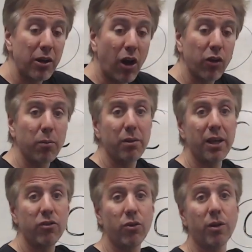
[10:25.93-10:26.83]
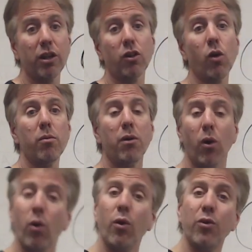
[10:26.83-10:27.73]
autoplay to it, and lo and
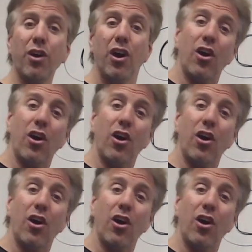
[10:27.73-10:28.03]
behold,